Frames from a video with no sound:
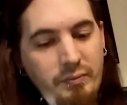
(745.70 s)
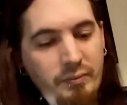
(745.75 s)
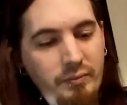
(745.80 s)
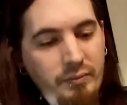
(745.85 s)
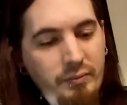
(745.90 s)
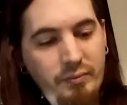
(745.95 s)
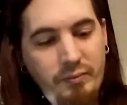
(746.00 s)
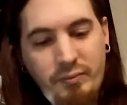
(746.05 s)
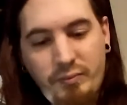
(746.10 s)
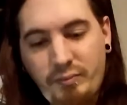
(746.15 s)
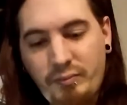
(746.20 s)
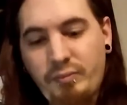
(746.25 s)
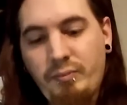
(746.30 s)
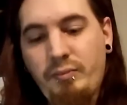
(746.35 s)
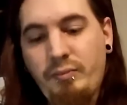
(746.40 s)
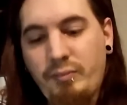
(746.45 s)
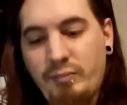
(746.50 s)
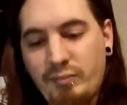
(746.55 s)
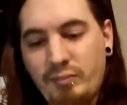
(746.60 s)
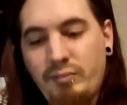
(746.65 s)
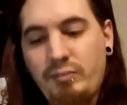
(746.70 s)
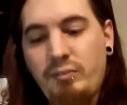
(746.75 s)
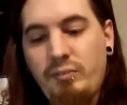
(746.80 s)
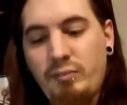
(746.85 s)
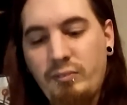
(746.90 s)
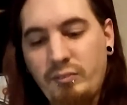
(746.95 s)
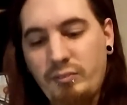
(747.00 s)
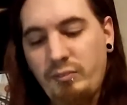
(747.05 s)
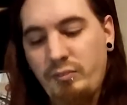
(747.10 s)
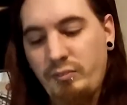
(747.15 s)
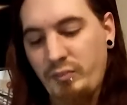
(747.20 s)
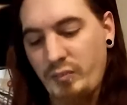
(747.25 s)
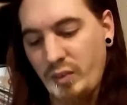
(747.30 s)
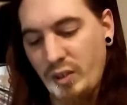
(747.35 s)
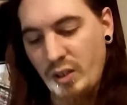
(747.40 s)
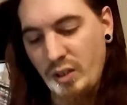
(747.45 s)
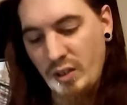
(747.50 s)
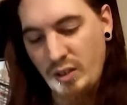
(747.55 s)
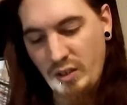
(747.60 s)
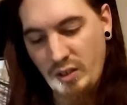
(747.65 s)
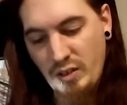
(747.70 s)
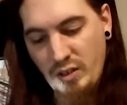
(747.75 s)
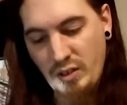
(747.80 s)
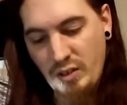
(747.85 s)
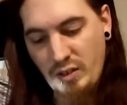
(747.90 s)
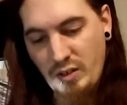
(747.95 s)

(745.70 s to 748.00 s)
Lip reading: Nobody speaks.